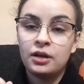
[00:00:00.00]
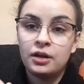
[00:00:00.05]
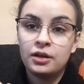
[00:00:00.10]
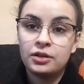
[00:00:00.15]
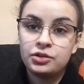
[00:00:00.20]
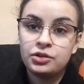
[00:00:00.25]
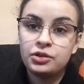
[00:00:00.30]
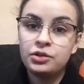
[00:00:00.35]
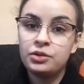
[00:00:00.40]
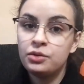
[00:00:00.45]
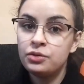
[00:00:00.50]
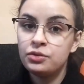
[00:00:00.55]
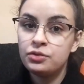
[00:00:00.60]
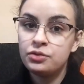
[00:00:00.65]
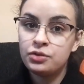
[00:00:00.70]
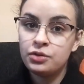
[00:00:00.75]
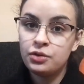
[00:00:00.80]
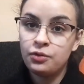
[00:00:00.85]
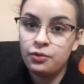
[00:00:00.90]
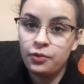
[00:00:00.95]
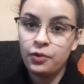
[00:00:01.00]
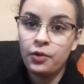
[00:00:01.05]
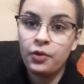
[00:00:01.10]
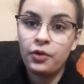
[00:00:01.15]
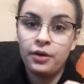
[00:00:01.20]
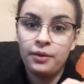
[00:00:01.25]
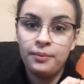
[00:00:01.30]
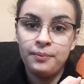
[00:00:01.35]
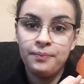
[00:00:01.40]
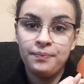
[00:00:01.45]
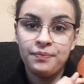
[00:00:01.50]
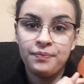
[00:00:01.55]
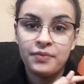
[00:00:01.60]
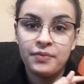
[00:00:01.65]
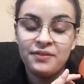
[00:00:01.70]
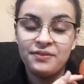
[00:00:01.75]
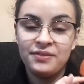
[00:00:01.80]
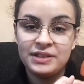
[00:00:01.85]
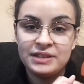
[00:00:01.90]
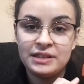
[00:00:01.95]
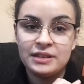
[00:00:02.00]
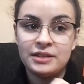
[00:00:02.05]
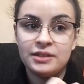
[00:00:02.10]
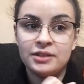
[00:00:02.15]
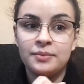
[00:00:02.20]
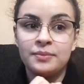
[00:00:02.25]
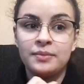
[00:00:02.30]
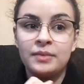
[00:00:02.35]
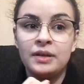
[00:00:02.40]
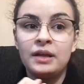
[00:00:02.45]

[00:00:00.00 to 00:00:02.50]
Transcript: 2 to 4 visits.